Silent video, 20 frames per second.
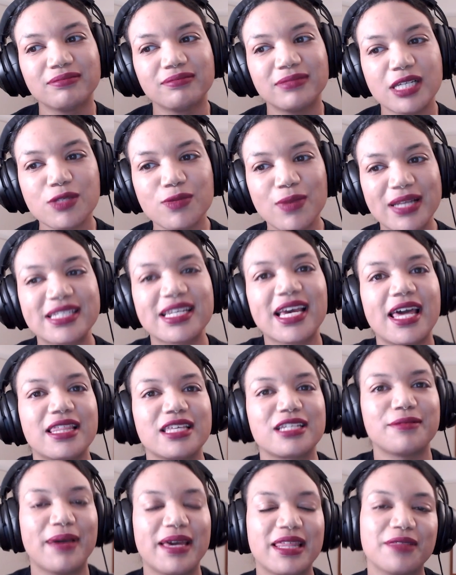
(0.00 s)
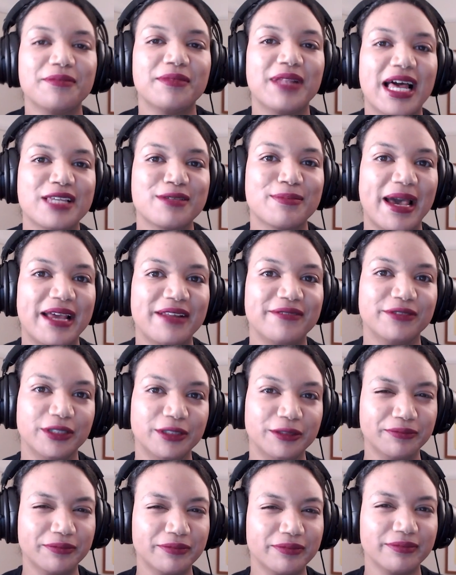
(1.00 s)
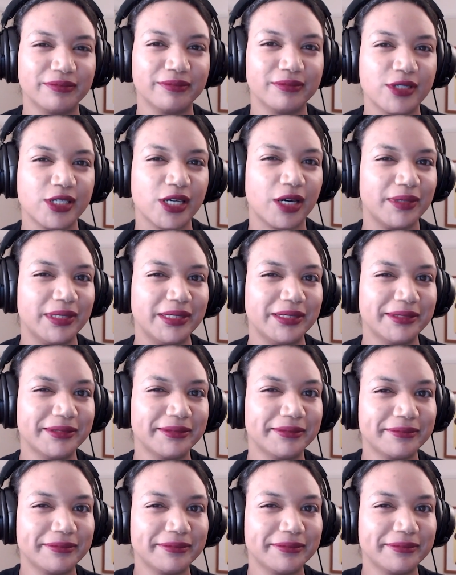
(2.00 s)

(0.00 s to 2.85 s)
let's work together to make them less painful, shall we?